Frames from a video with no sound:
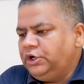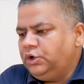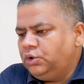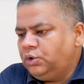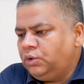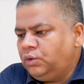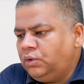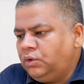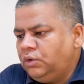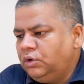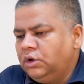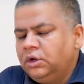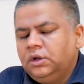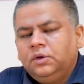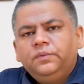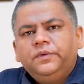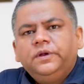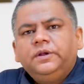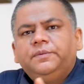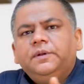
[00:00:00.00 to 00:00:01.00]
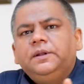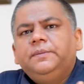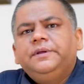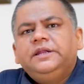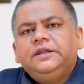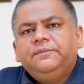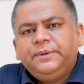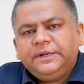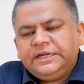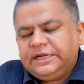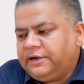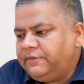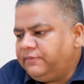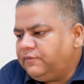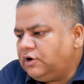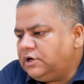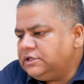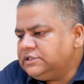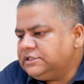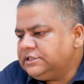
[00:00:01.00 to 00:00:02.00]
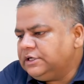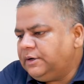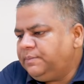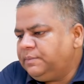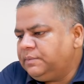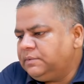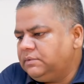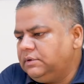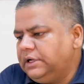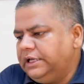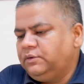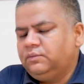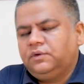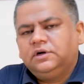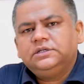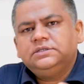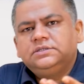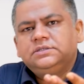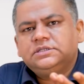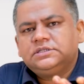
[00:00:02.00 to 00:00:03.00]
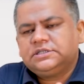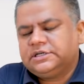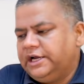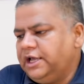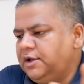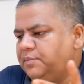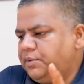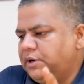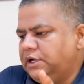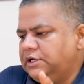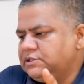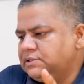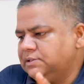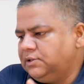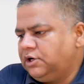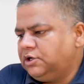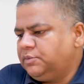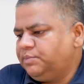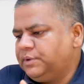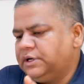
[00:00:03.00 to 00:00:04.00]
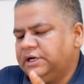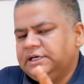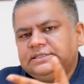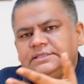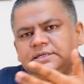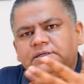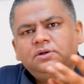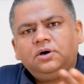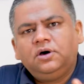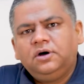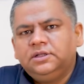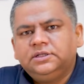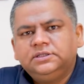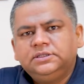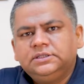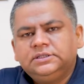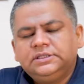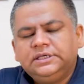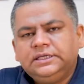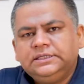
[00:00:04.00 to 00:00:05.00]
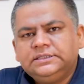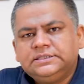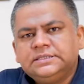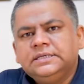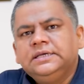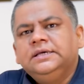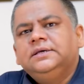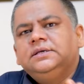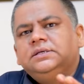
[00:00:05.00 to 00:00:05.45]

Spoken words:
know will be repetitive concept, like what is the strike price, lot price, and all other things,